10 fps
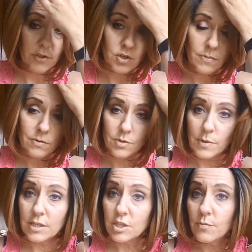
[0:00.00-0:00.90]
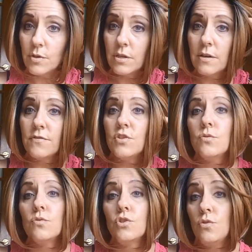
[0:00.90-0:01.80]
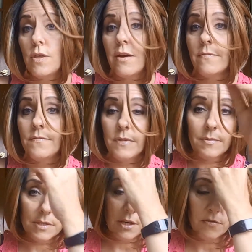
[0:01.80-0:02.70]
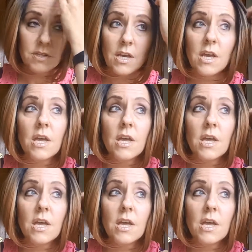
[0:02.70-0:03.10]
They should be responsible enough to do that themselves.